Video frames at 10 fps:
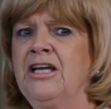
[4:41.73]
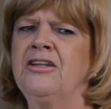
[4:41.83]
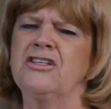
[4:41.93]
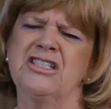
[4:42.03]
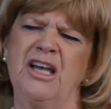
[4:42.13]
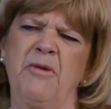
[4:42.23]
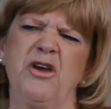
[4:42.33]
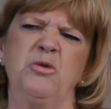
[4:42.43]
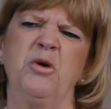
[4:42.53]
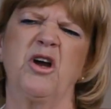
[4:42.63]
that somehow
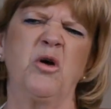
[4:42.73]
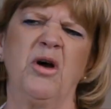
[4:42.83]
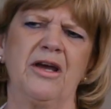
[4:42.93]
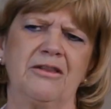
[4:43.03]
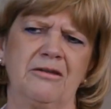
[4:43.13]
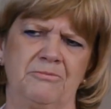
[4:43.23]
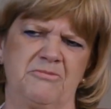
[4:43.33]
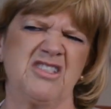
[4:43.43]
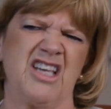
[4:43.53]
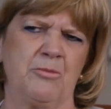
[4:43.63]
you weren't quite the
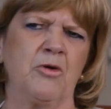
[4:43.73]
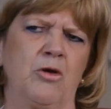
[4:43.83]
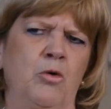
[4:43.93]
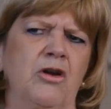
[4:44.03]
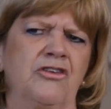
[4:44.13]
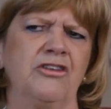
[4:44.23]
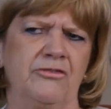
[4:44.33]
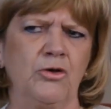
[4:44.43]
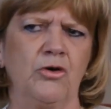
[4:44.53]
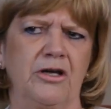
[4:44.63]
same quality of
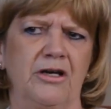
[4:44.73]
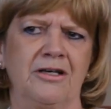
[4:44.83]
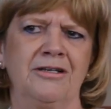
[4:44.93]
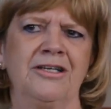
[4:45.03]
lawyer.